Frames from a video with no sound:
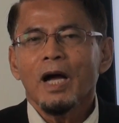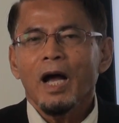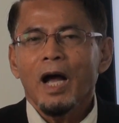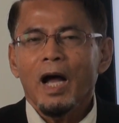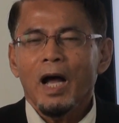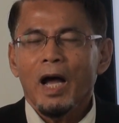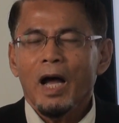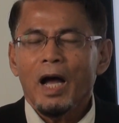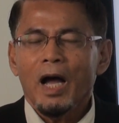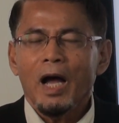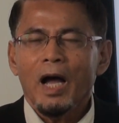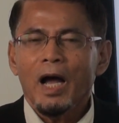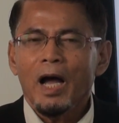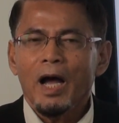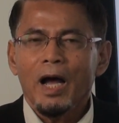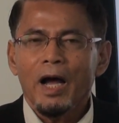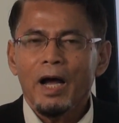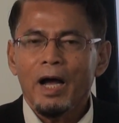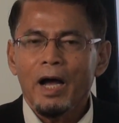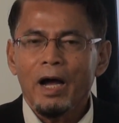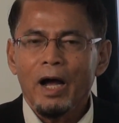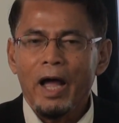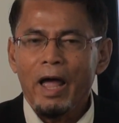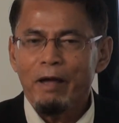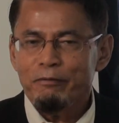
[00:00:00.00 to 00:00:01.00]

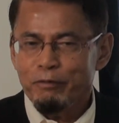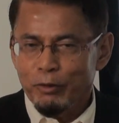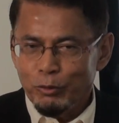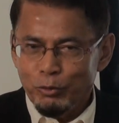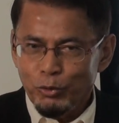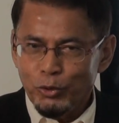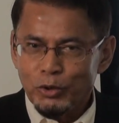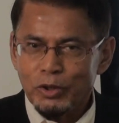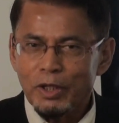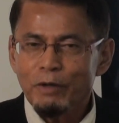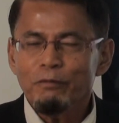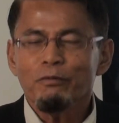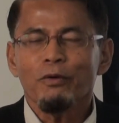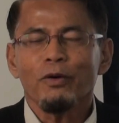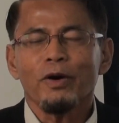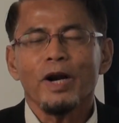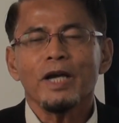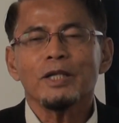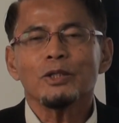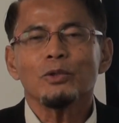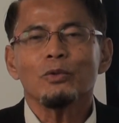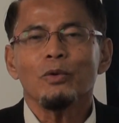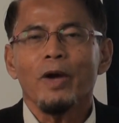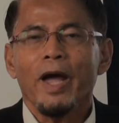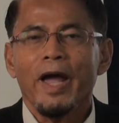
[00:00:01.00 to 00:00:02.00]
evolution for
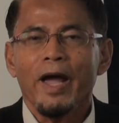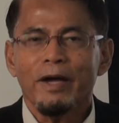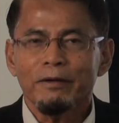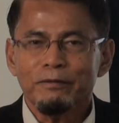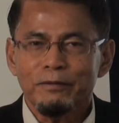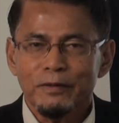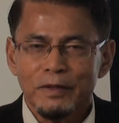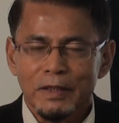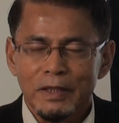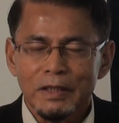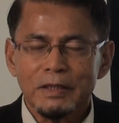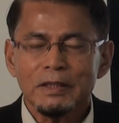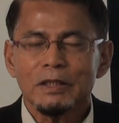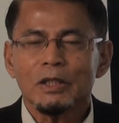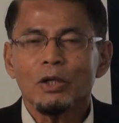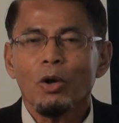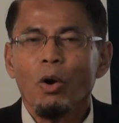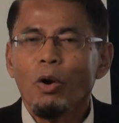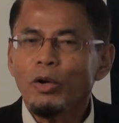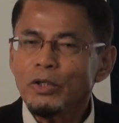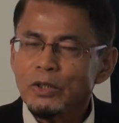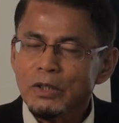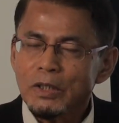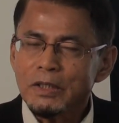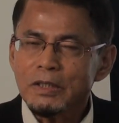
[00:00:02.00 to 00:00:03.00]
us to have this
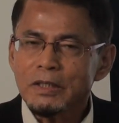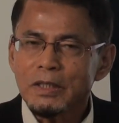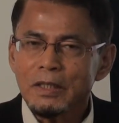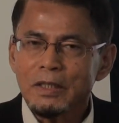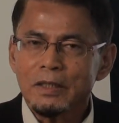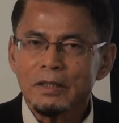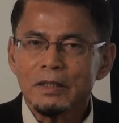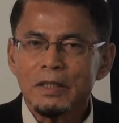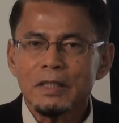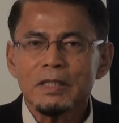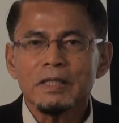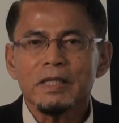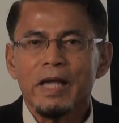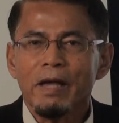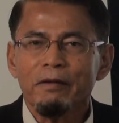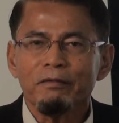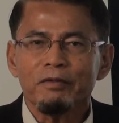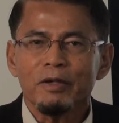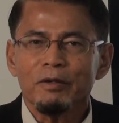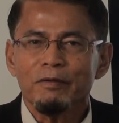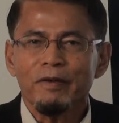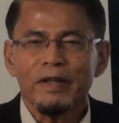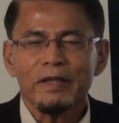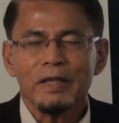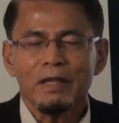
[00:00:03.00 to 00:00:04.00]
consciousness, the
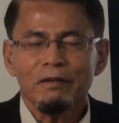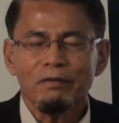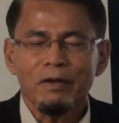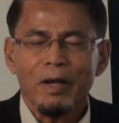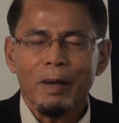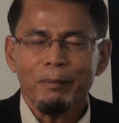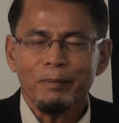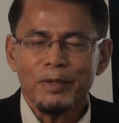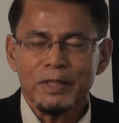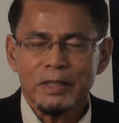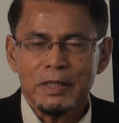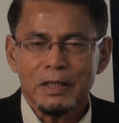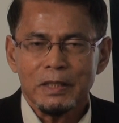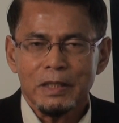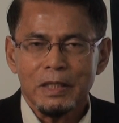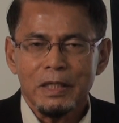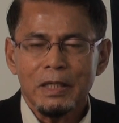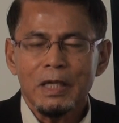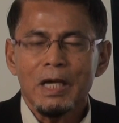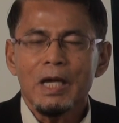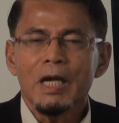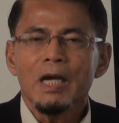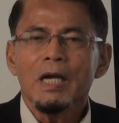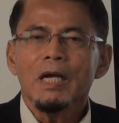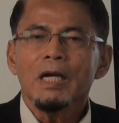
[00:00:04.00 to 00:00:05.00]
self-reflective
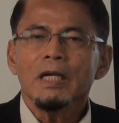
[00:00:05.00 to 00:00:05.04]
capacity,